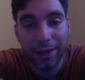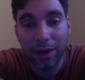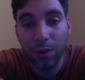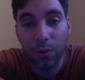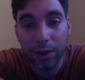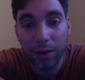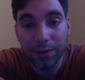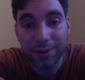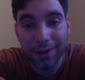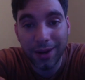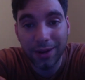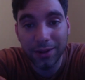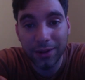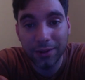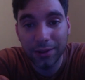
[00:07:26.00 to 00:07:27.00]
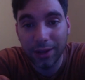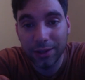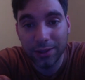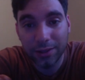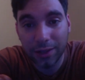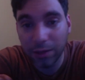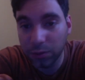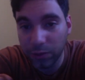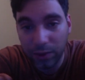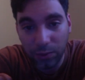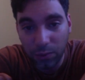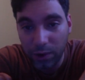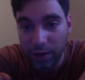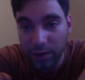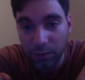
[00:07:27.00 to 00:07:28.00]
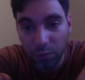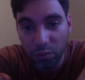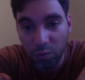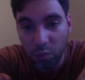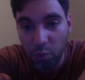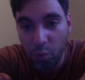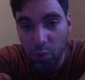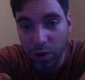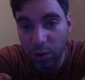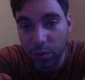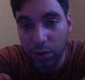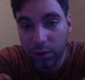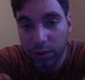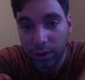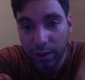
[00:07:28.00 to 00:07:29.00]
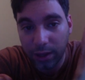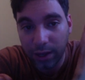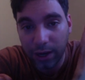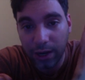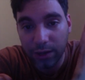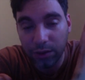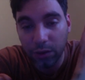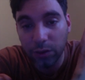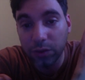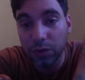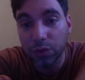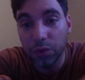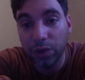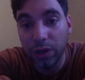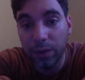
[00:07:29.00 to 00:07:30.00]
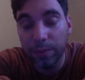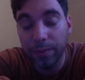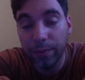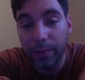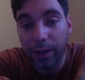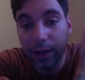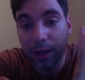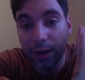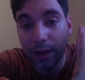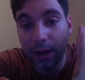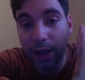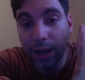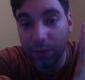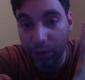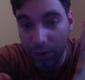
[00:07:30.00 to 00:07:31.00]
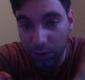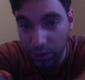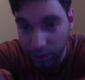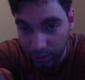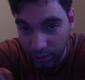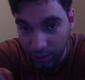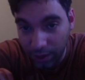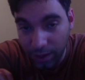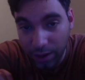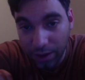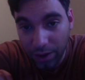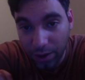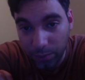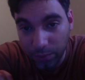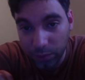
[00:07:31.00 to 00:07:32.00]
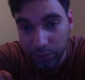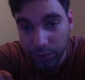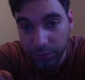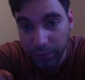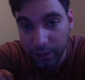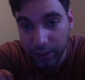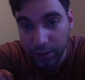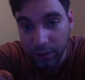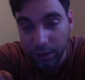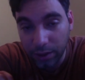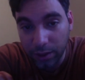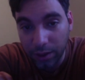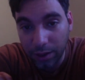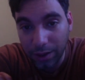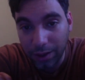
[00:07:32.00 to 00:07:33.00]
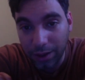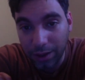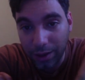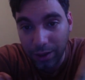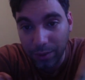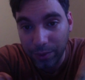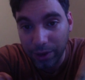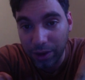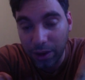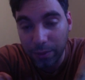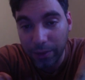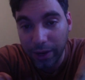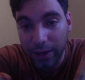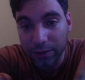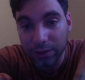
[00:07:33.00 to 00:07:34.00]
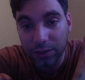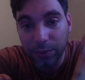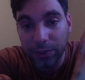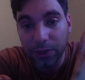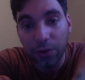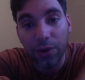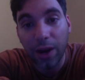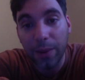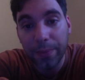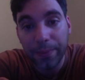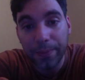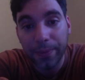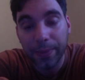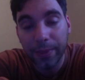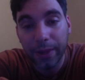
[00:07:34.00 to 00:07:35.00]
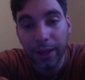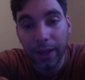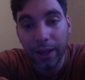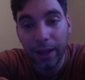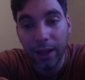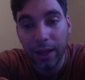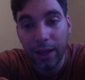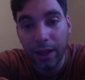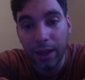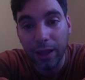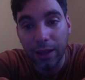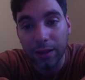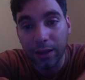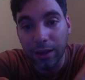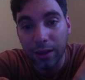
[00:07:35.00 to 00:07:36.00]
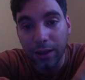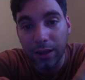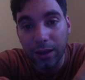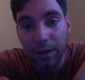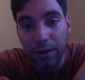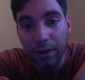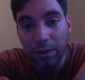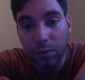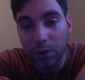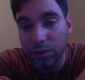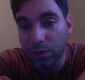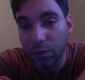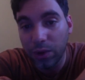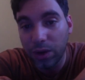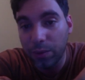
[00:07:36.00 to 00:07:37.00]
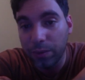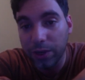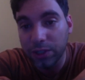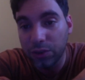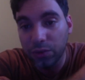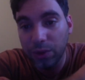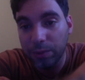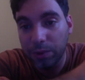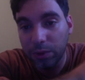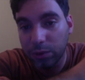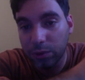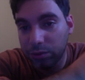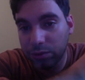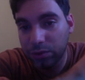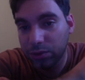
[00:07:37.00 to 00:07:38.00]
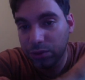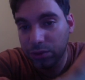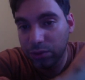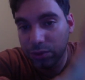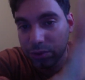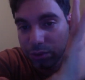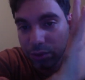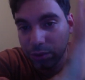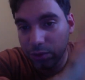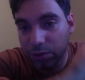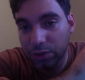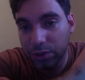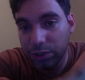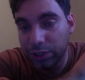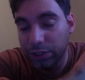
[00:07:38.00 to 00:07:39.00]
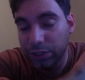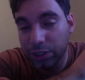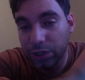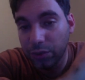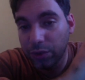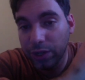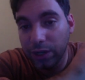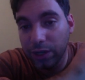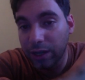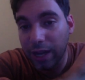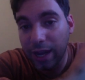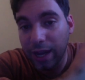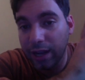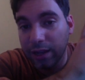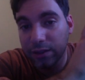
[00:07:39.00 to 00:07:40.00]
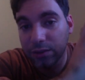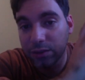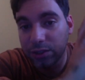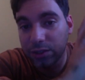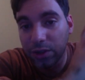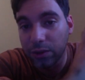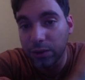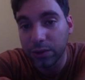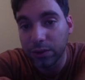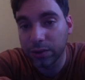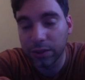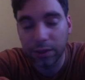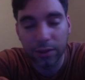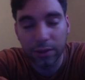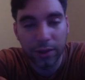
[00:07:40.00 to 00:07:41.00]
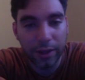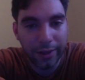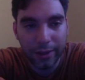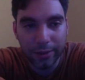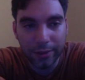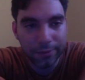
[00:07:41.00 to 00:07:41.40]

that I want on it. That's really what I want. I don't stream I have a good upload speed, but Comcast is a piece of crap, and once in a while my stream goes jittery, lags or stutters, and